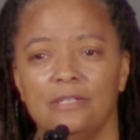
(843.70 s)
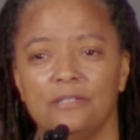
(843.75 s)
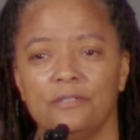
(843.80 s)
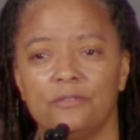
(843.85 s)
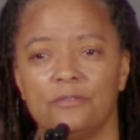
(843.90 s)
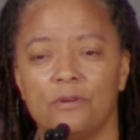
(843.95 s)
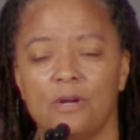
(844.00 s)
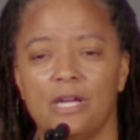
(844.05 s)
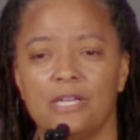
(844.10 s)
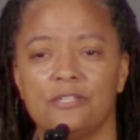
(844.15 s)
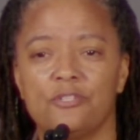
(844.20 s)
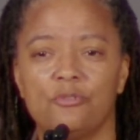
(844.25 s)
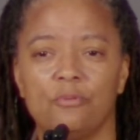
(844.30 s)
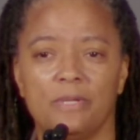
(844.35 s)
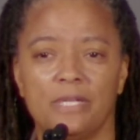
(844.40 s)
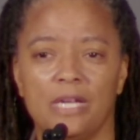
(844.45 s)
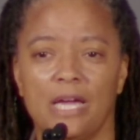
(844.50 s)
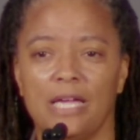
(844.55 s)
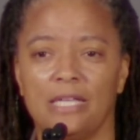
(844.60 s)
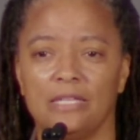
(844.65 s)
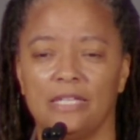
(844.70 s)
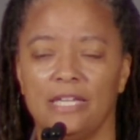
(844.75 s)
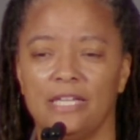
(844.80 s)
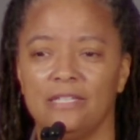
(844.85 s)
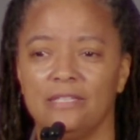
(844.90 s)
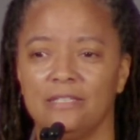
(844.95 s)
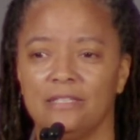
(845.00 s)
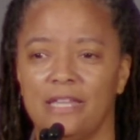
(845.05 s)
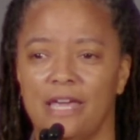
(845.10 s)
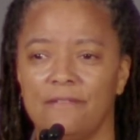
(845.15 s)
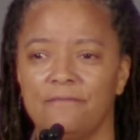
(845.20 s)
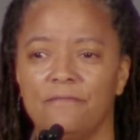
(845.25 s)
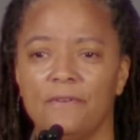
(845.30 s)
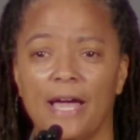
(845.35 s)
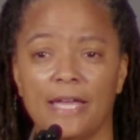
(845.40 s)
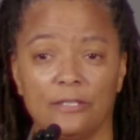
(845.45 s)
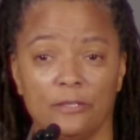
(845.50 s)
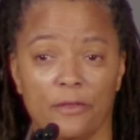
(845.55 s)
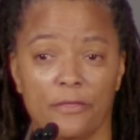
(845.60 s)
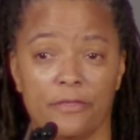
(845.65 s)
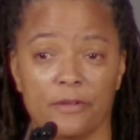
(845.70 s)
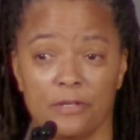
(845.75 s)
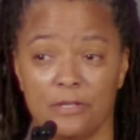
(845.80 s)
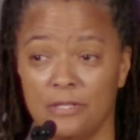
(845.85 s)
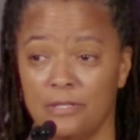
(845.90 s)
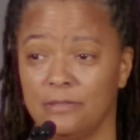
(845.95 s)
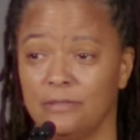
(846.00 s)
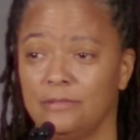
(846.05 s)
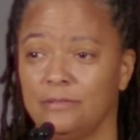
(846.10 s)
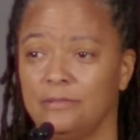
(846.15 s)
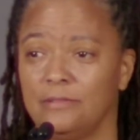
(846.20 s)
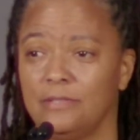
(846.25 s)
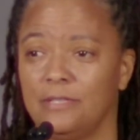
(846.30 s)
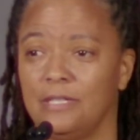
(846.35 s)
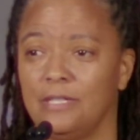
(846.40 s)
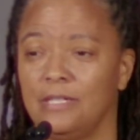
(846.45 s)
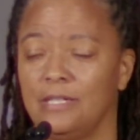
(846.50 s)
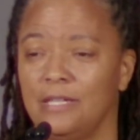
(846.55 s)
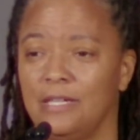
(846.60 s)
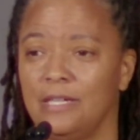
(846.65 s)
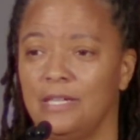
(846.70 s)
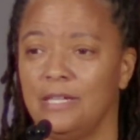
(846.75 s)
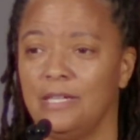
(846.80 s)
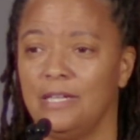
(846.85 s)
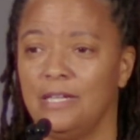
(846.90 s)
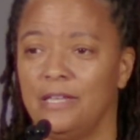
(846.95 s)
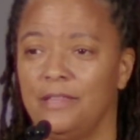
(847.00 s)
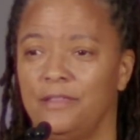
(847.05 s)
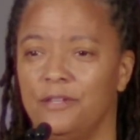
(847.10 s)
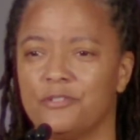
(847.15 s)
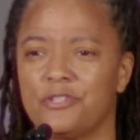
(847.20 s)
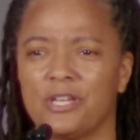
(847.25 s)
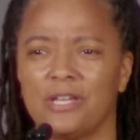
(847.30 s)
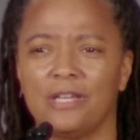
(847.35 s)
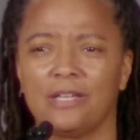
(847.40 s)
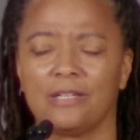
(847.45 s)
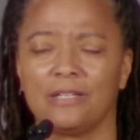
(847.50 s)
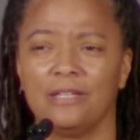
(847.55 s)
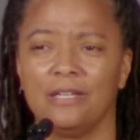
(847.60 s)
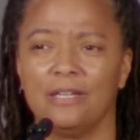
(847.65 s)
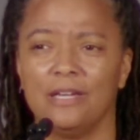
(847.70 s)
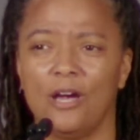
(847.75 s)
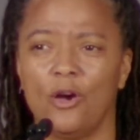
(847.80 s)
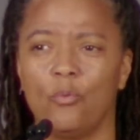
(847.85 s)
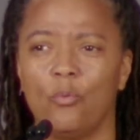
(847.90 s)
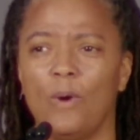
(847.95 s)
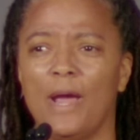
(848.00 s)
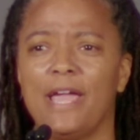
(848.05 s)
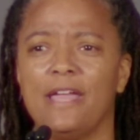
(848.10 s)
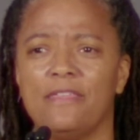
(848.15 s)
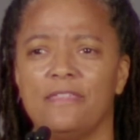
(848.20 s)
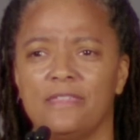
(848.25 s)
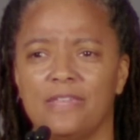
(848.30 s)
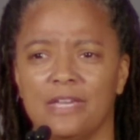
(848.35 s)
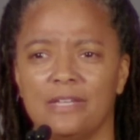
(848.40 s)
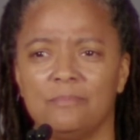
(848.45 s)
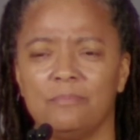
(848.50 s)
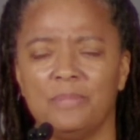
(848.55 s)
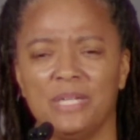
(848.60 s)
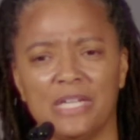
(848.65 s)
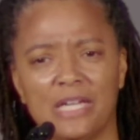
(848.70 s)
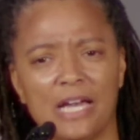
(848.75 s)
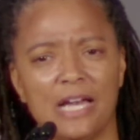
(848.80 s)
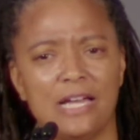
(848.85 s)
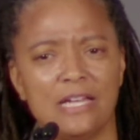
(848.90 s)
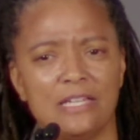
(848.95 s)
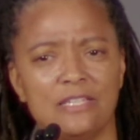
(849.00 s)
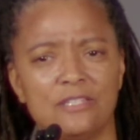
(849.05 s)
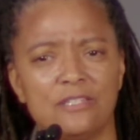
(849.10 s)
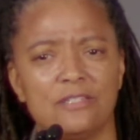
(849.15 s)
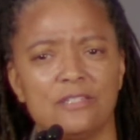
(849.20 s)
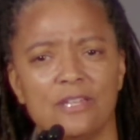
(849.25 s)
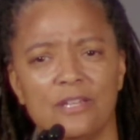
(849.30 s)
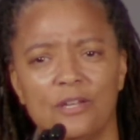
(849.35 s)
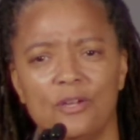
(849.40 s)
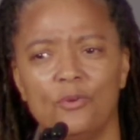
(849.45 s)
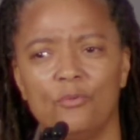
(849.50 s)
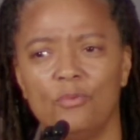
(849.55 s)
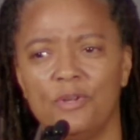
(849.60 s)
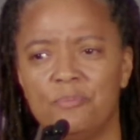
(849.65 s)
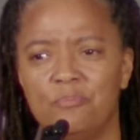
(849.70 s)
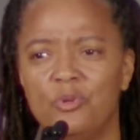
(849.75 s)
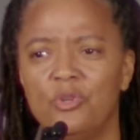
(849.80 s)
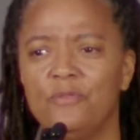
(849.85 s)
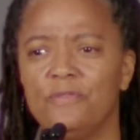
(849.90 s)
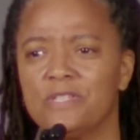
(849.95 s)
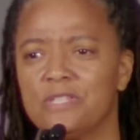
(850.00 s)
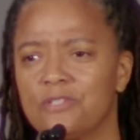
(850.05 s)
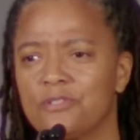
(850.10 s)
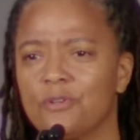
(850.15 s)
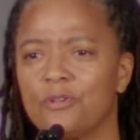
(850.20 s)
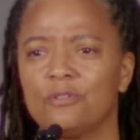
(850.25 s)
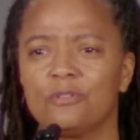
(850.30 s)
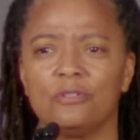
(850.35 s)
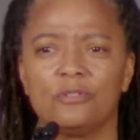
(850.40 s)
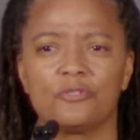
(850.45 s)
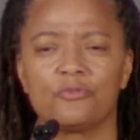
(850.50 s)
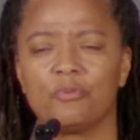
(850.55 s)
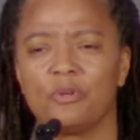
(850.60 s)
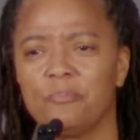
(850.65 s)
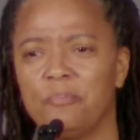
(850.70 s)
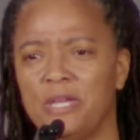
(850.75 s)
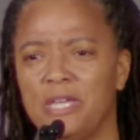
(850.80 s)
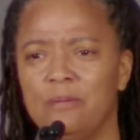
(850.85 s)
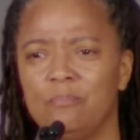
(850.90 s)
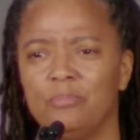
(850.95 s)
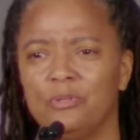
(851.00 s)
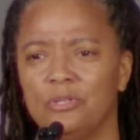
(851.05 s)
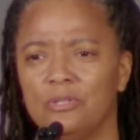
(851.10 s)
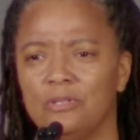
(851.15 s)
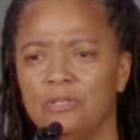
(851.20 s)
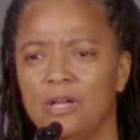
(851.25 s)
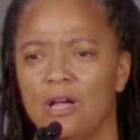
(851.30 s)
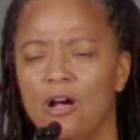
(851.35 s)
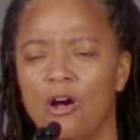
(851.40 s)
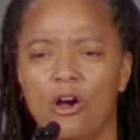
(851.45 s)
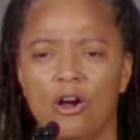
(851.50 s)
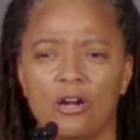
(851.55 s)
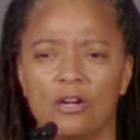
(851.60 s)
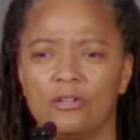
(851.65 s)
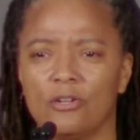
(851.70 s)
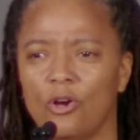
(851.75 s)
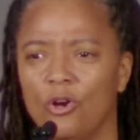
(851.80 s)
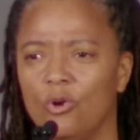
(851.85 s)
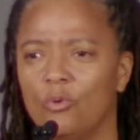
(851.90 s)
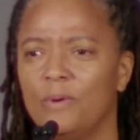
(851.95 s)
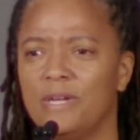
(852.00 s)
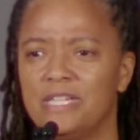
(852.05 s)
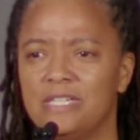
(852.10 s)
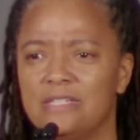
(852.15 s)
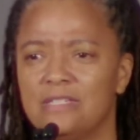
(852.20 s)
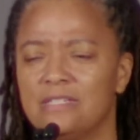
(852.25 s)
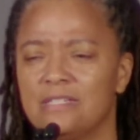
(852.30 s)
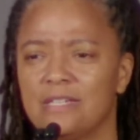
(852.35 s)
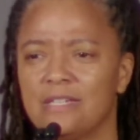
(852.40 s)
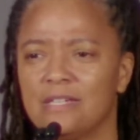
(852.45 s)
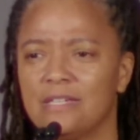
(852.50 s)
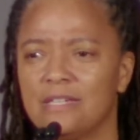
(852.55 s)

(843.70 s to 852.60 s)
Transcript: tries to annihilate that final third. There's a way that because we move in circles where people aren't always,